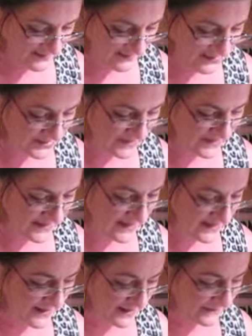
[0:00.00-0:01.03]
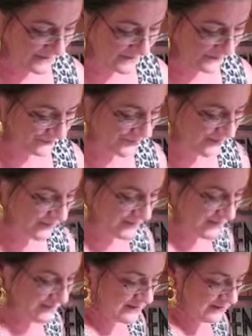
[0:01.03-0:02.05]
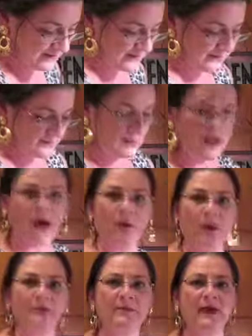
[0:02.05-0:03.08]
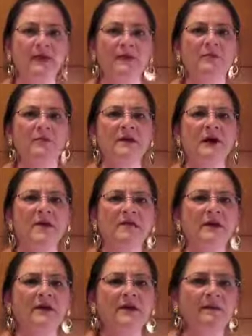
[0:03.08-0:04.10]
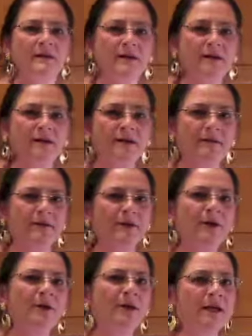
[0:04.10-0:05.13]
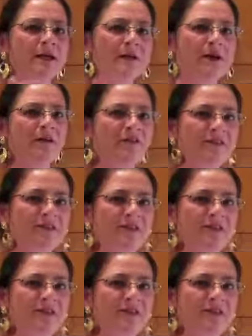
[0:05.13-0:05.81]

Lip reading: Check that out. I'll wipe that little bit off here in a minute. Or he'll lick it off.